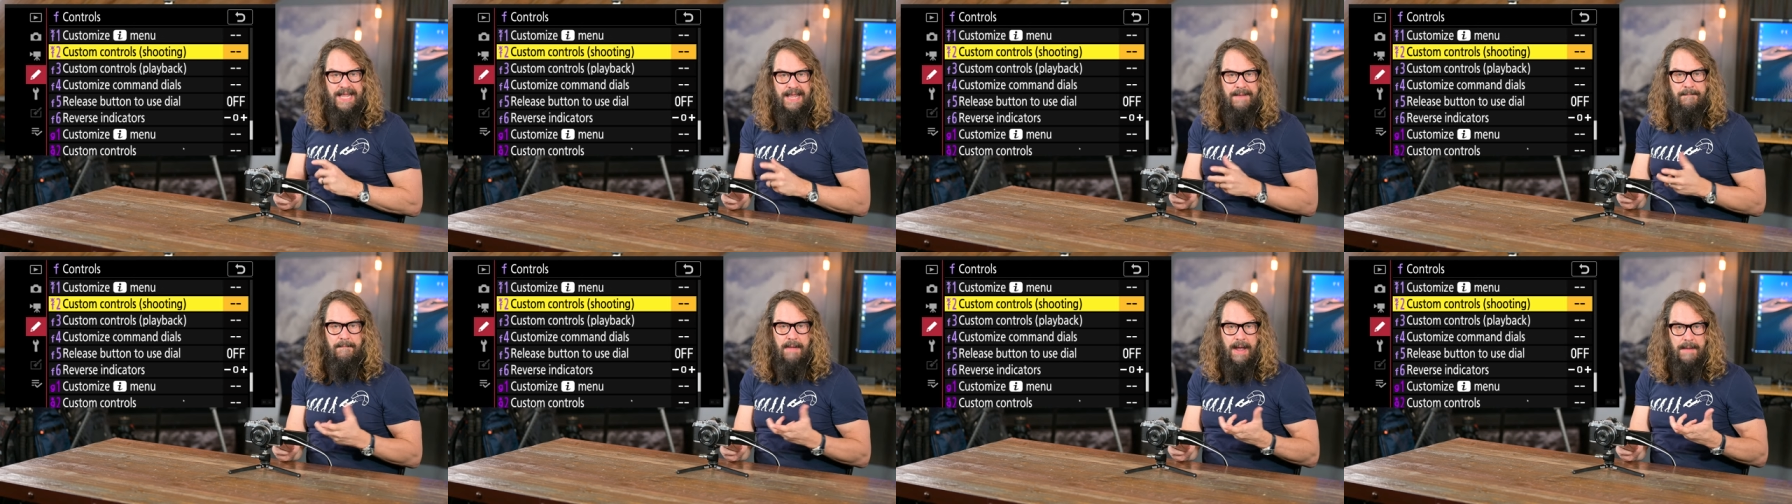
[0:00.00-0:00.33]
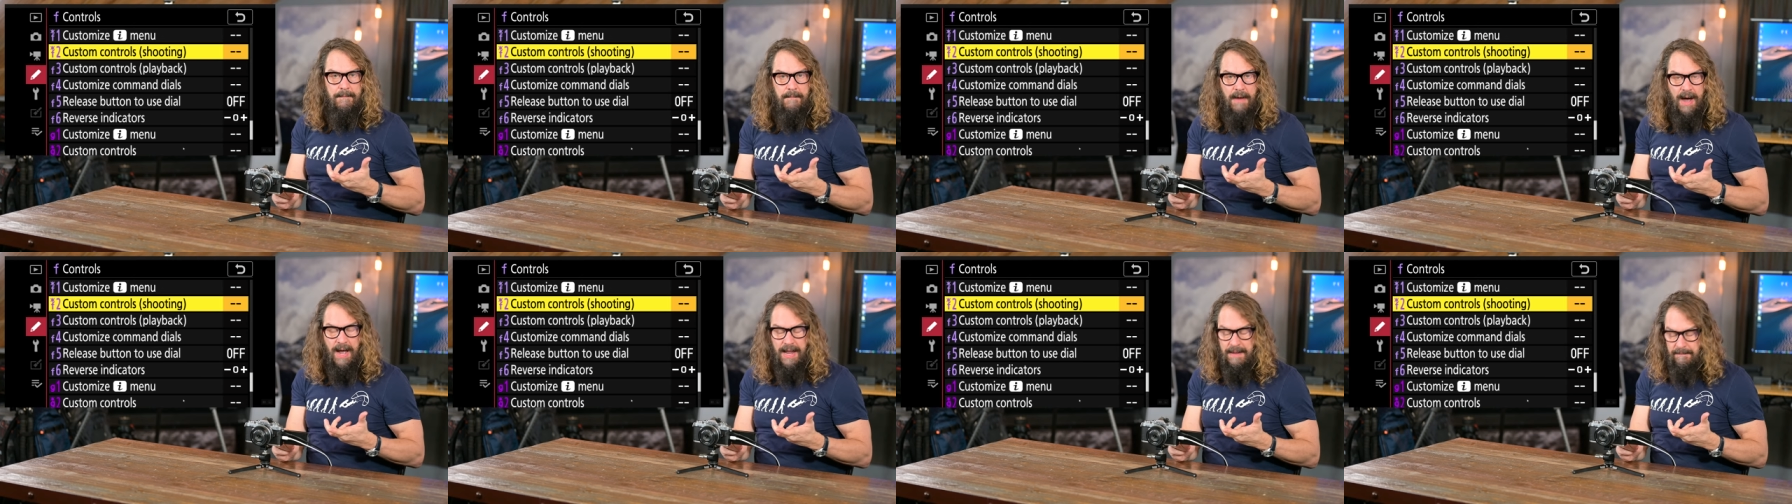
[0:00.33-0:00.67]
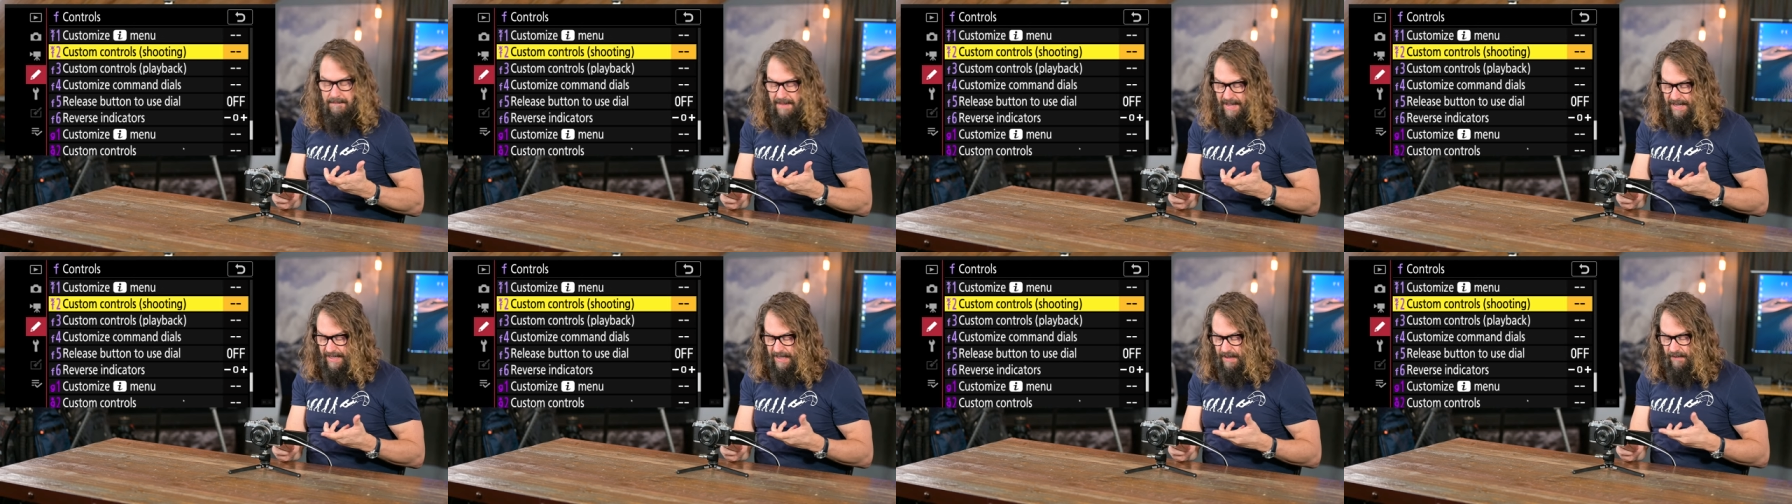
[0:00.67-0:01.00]
in my
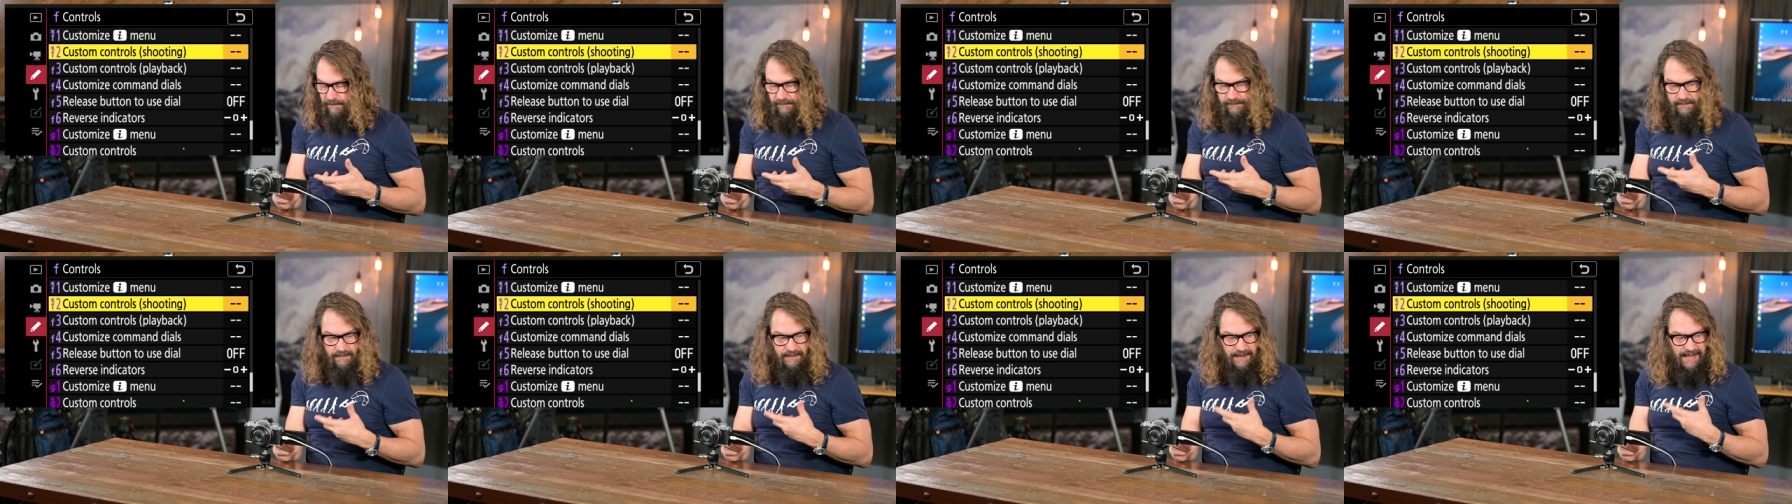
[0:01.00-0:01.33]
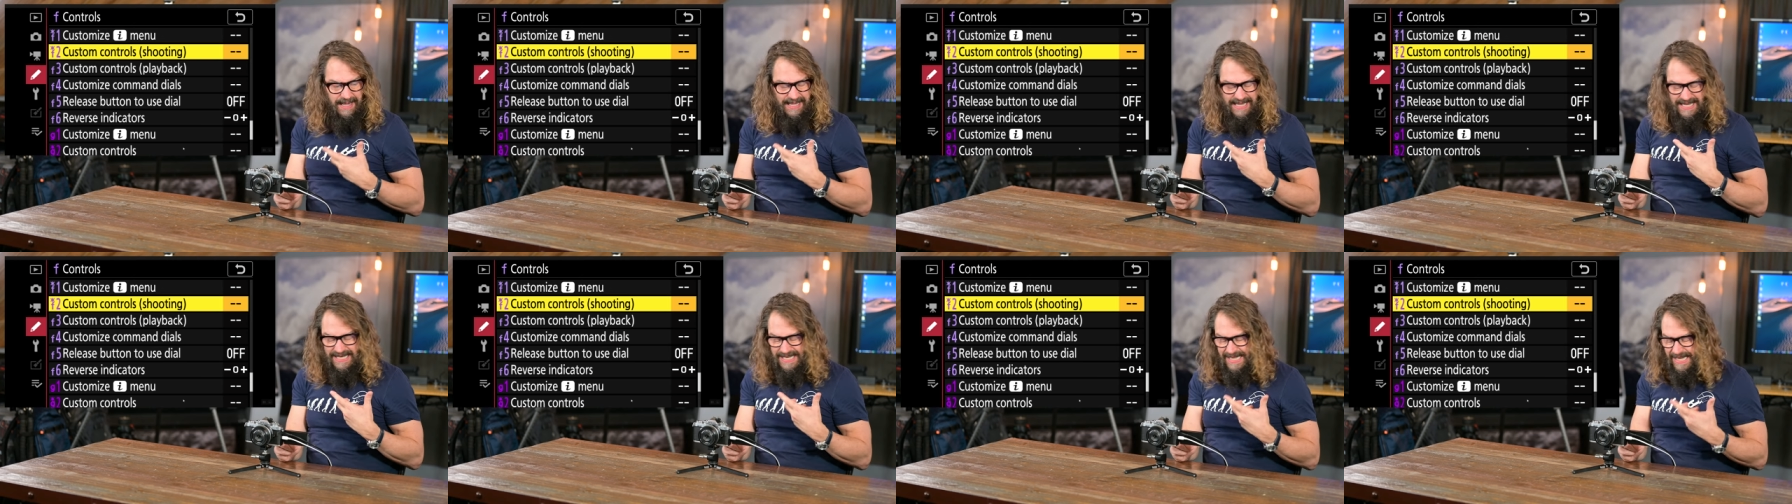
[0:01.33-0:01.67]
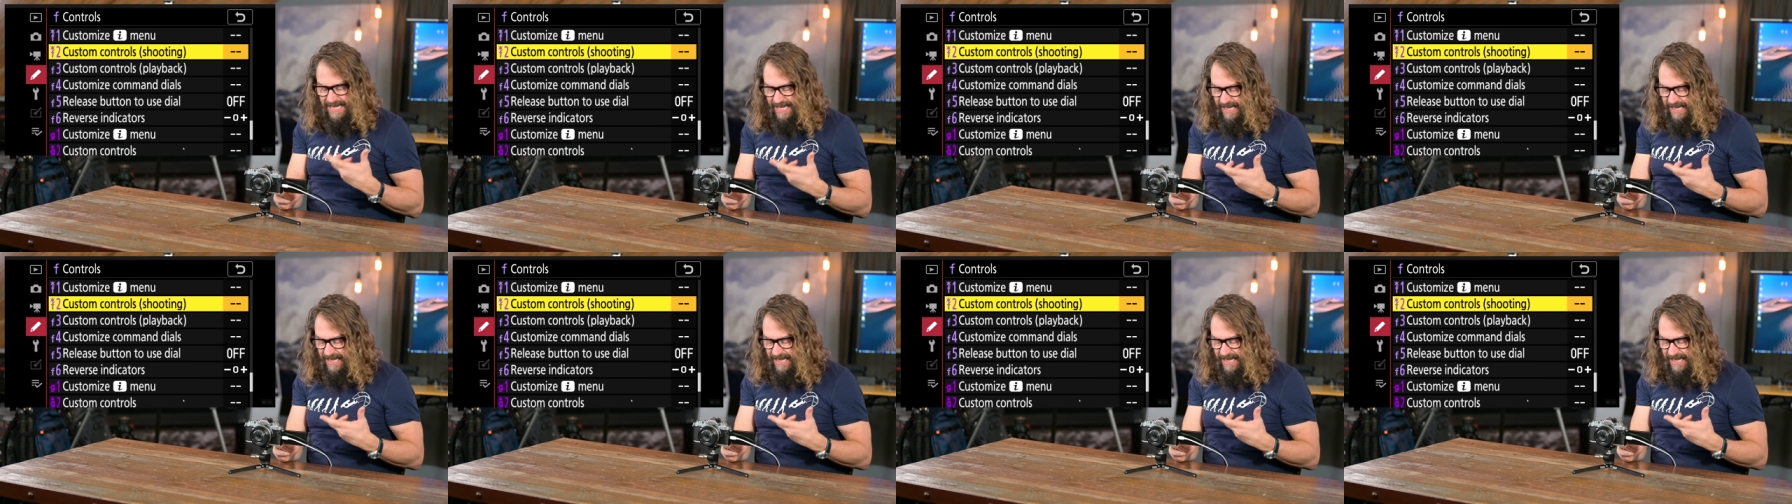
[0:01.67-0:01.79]
mind menu so that I can